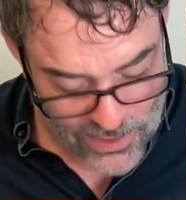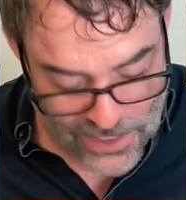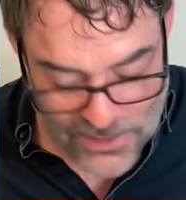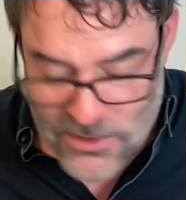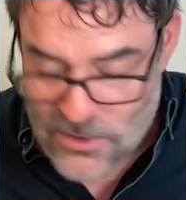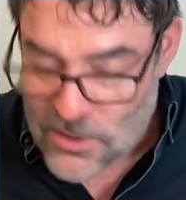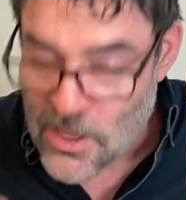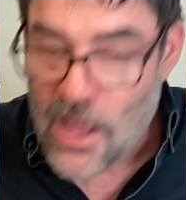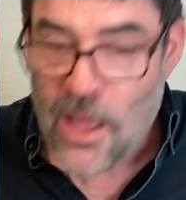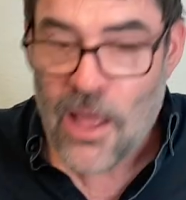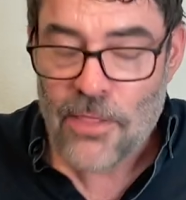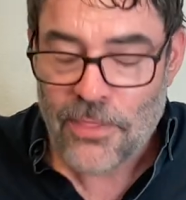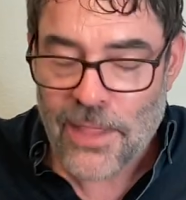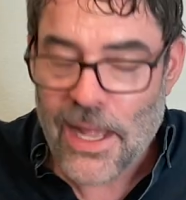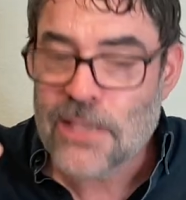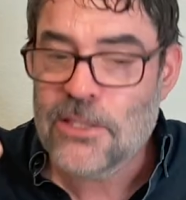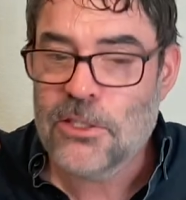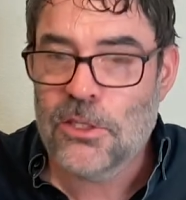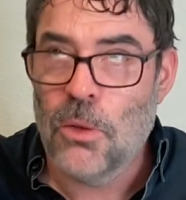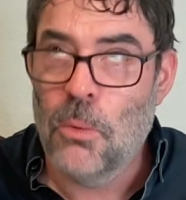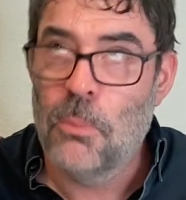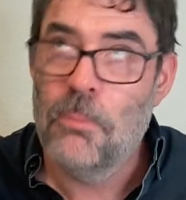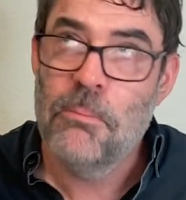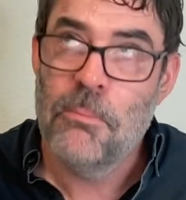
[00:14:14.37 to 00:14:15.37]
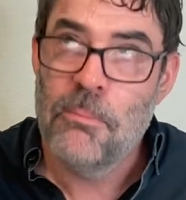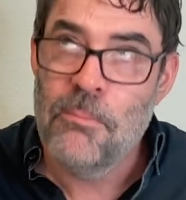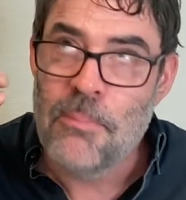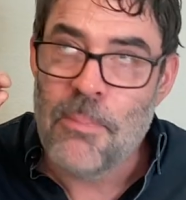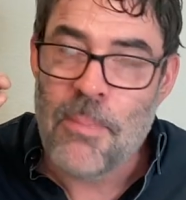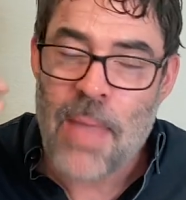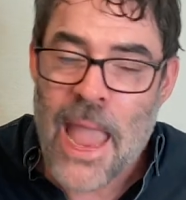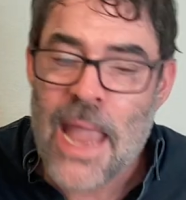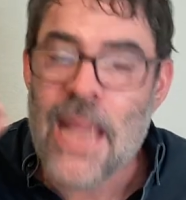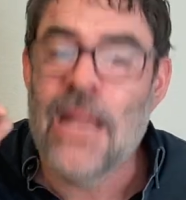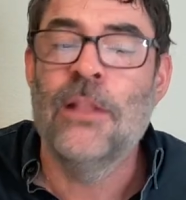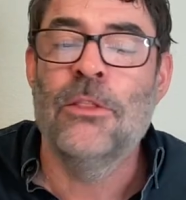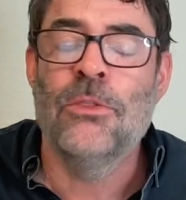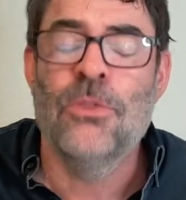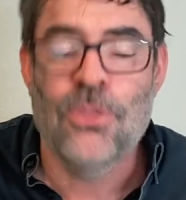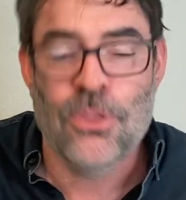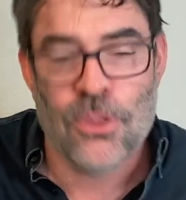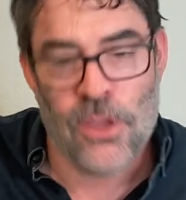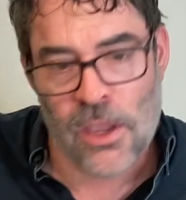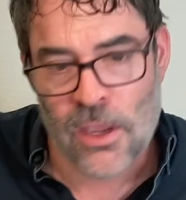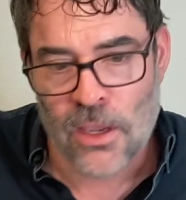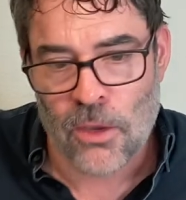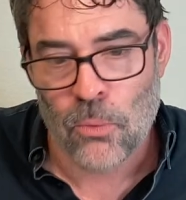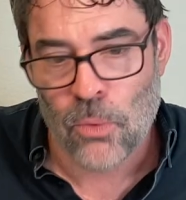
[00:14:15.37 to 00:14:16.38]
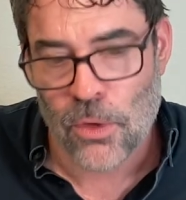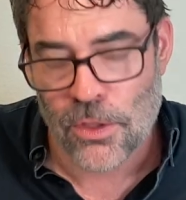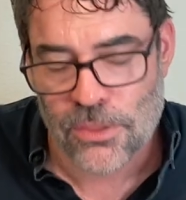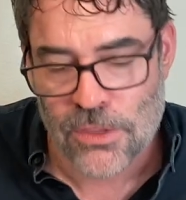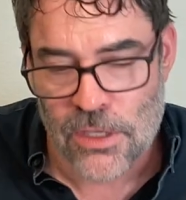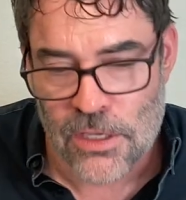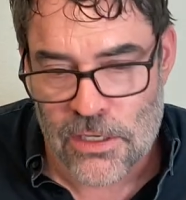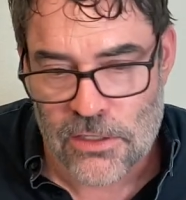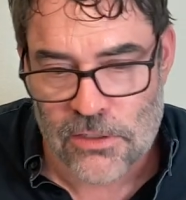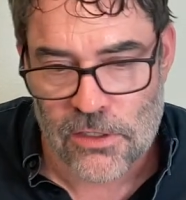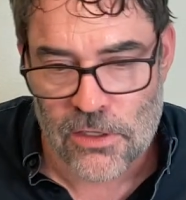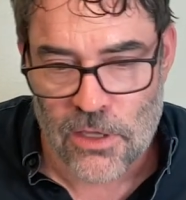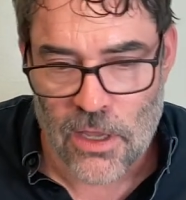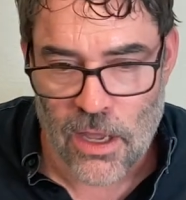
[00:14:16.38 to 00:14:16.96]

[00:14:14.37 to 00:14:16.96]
That's the main thing with these